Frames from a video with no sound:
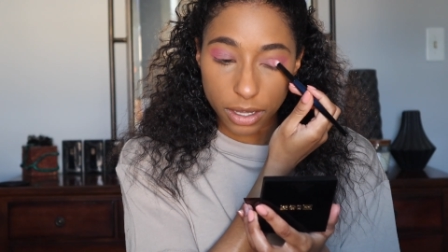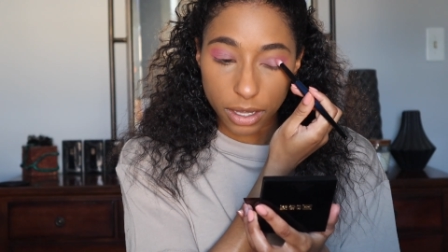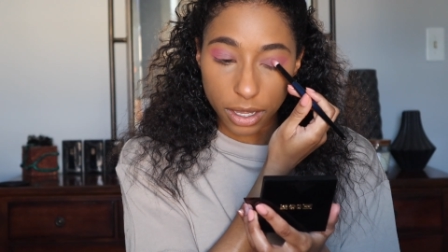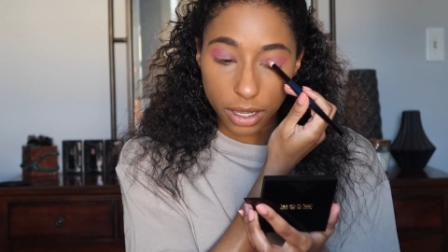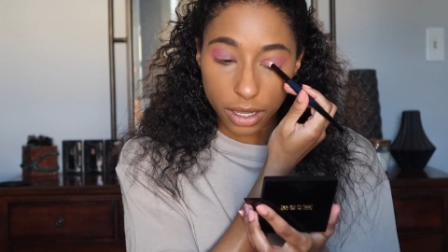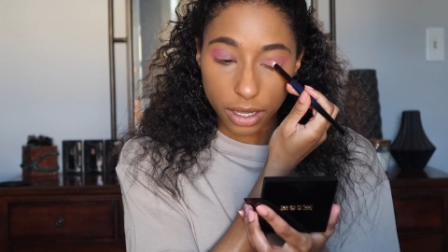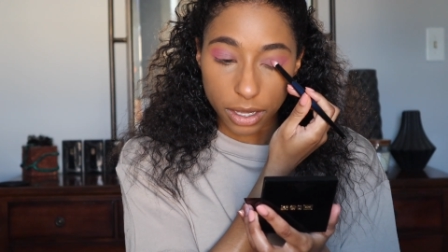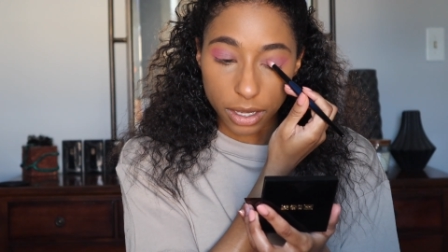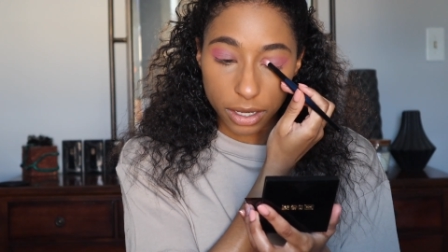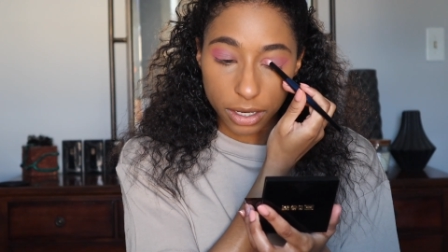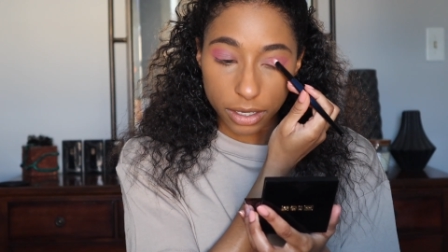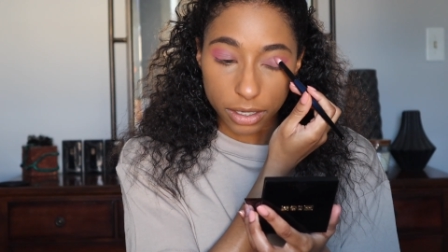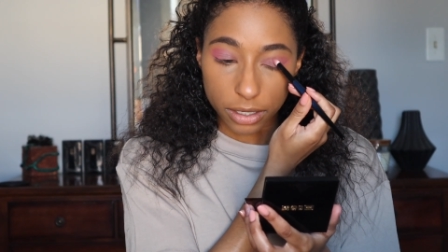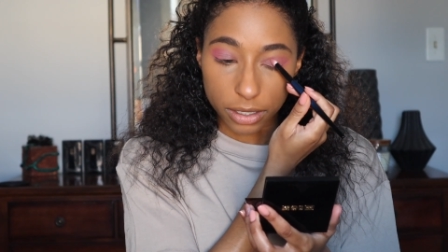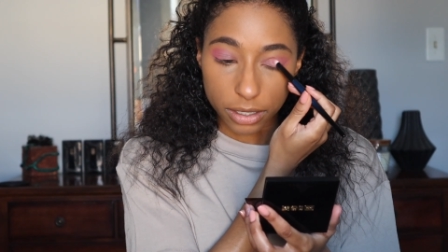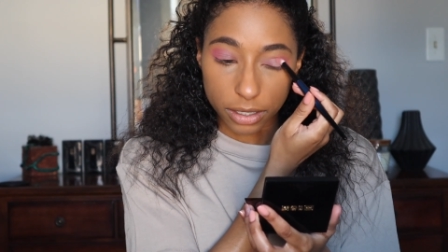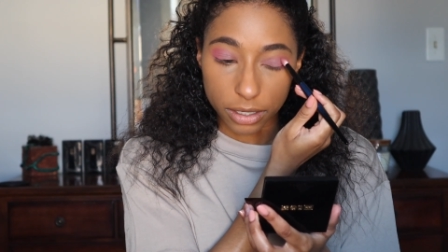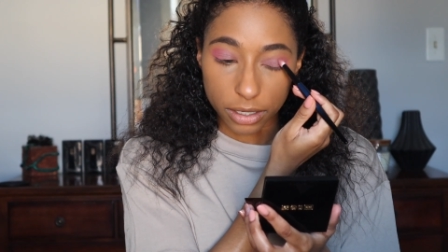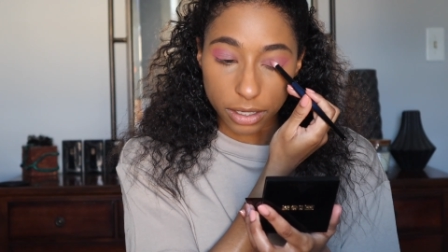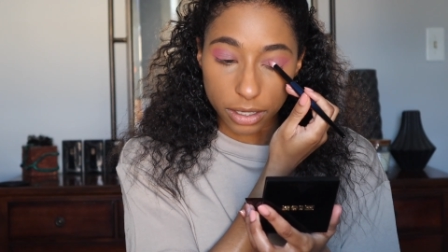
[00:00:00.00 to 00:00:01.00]

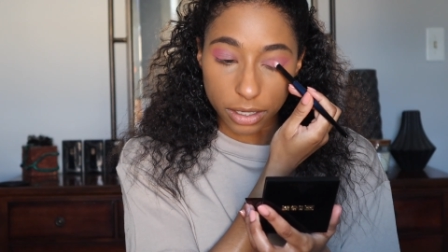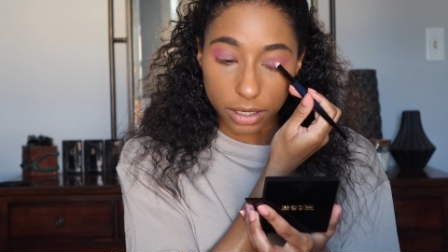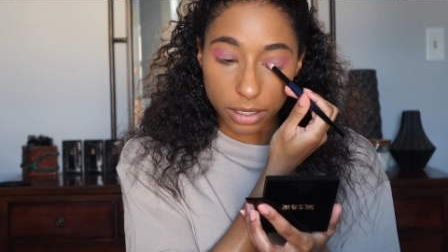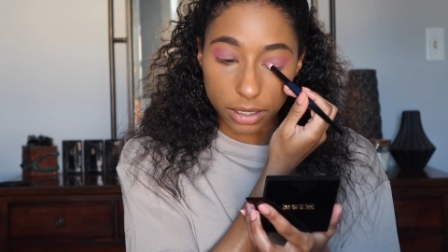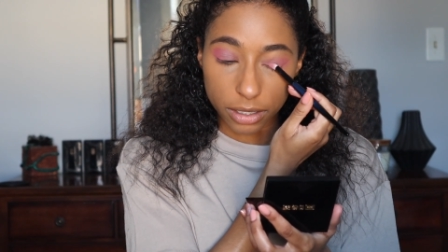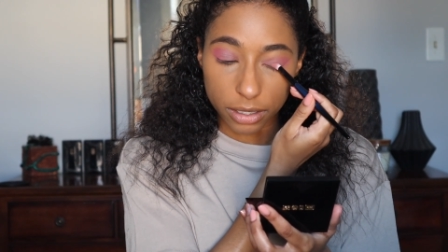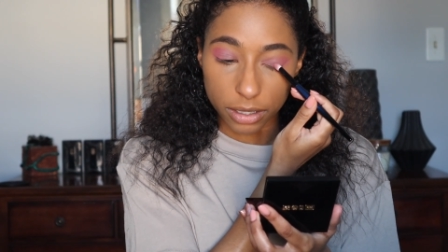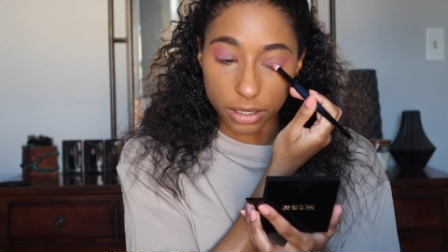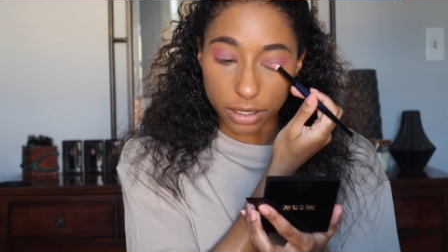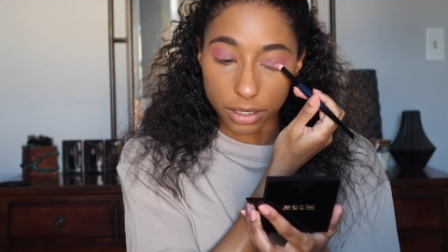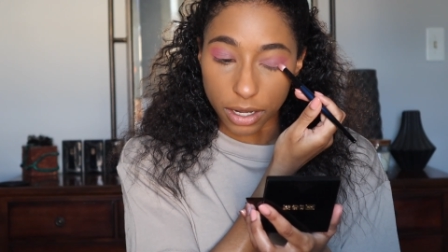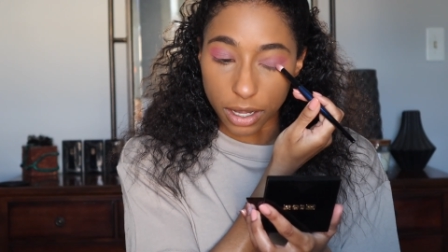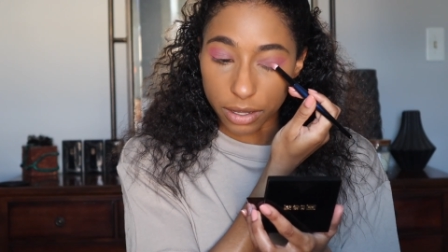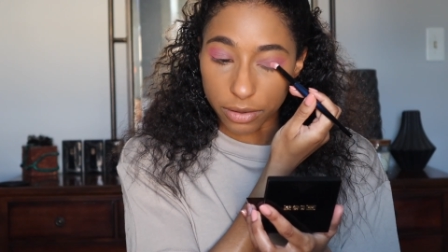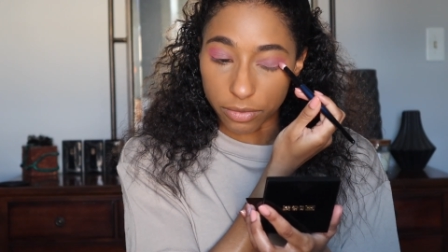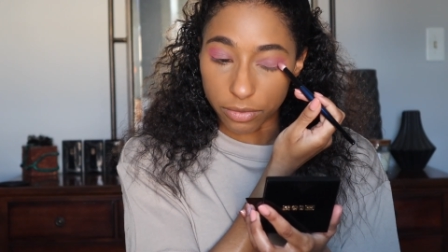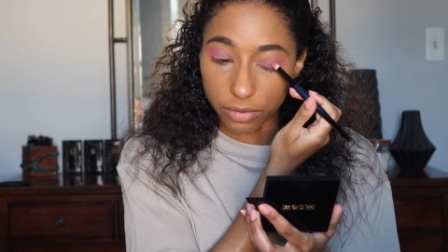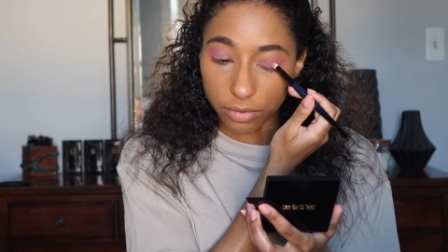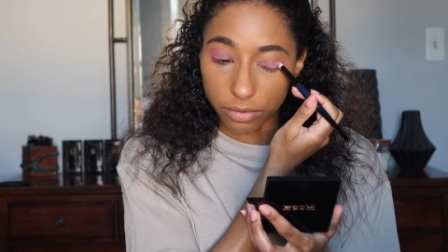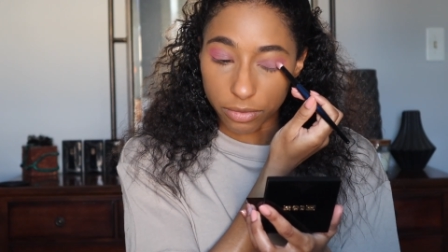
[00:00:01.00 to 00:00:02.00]
and they're not
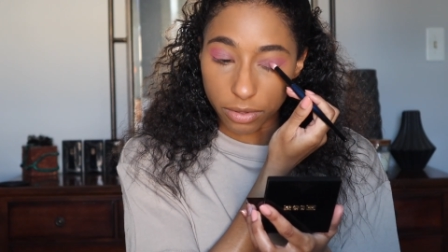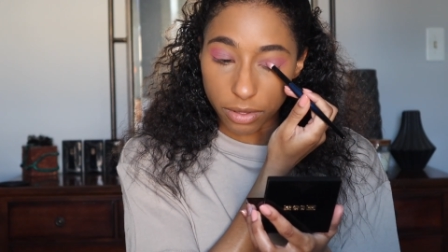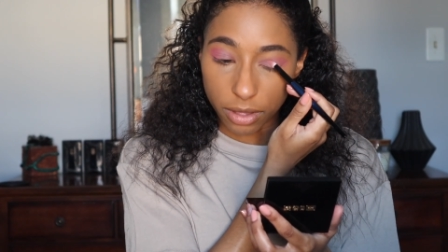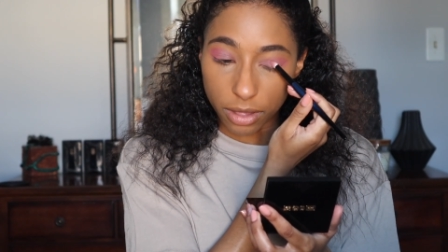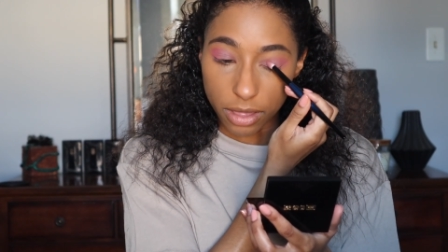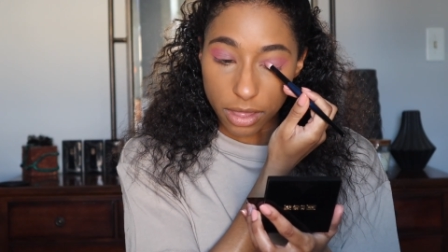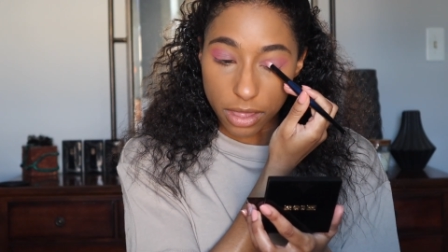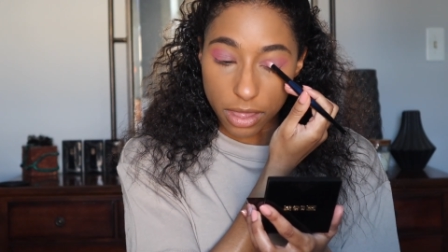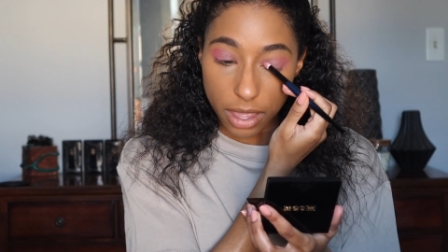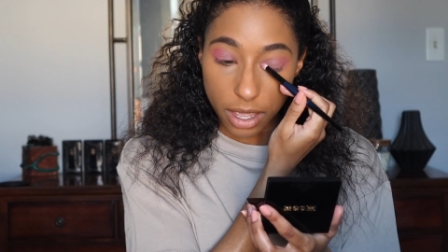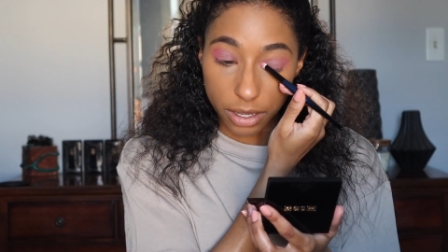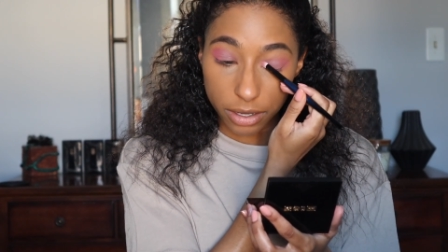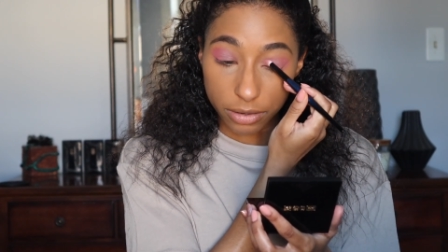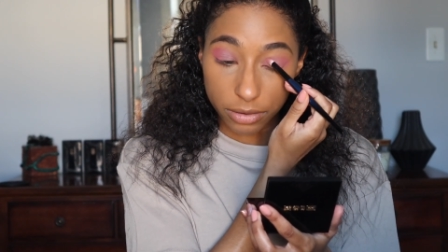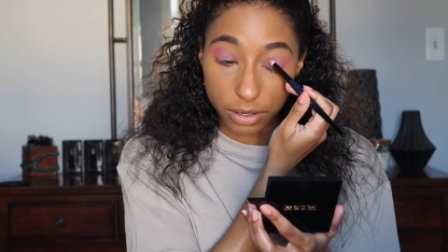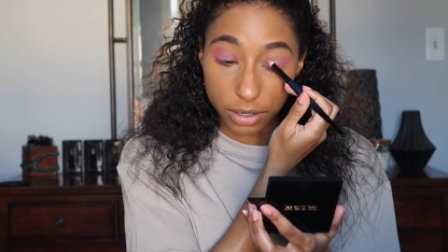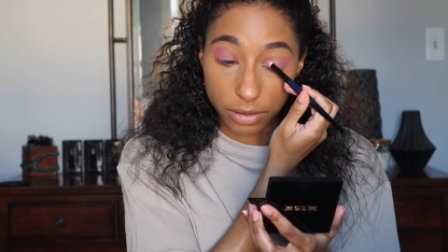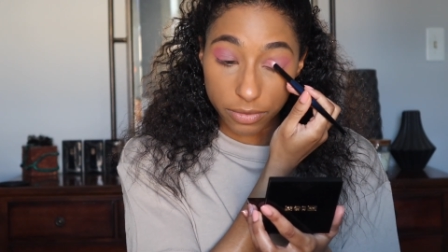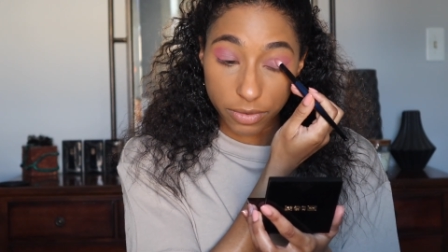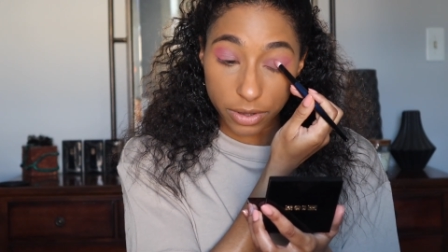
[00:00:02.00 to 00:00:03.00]

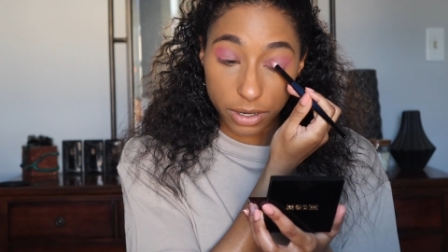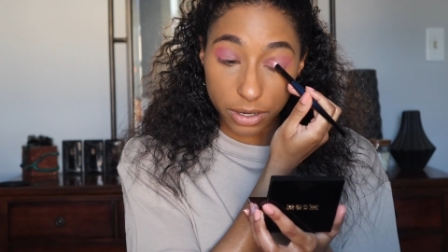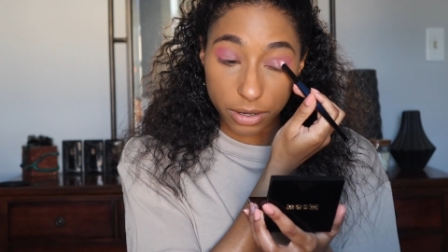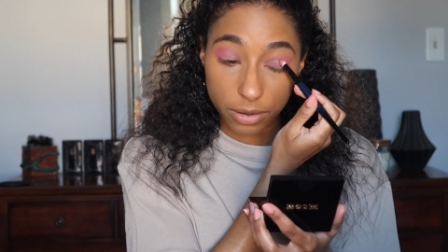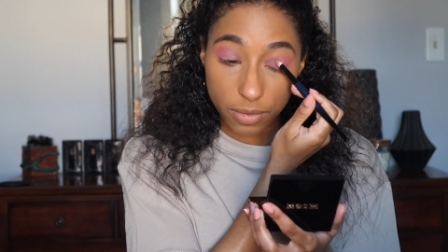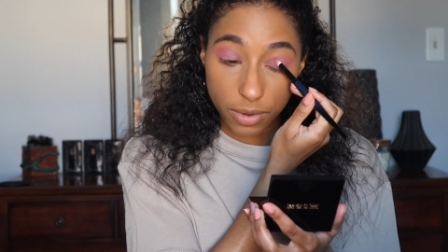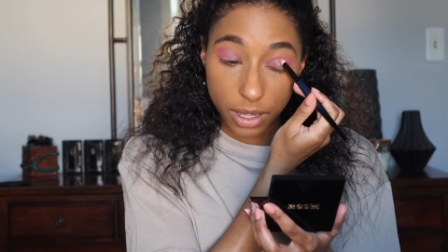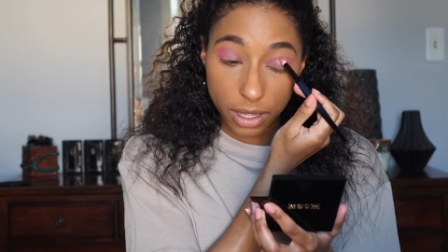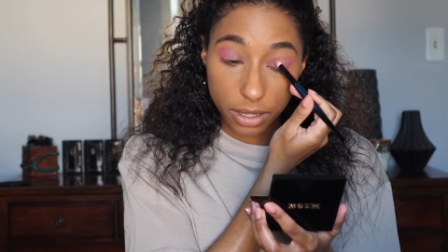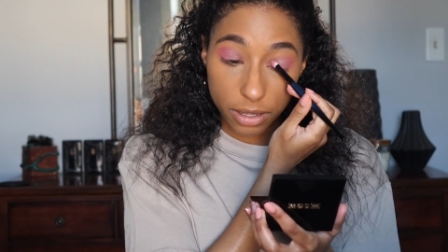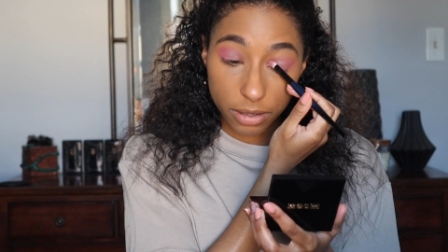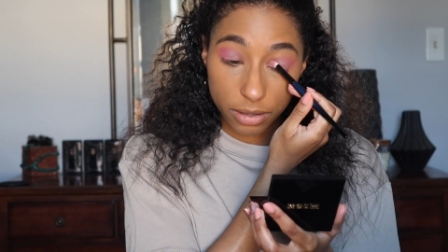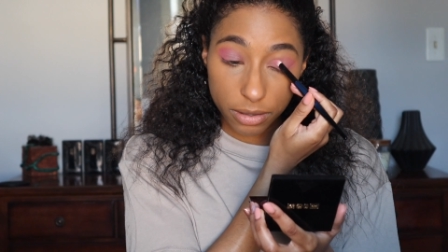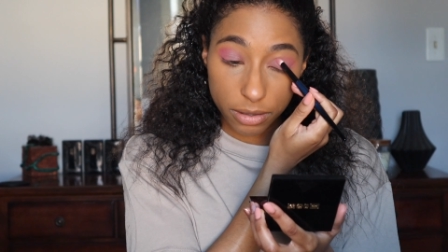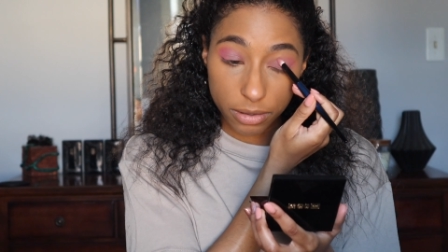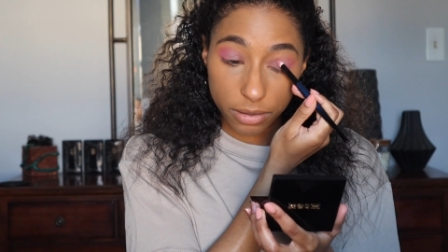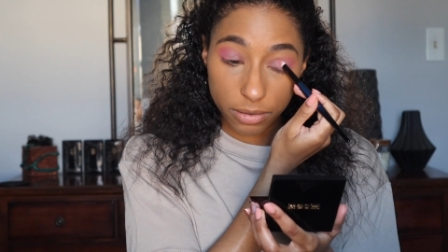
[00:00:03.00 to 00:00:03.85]
layering very well,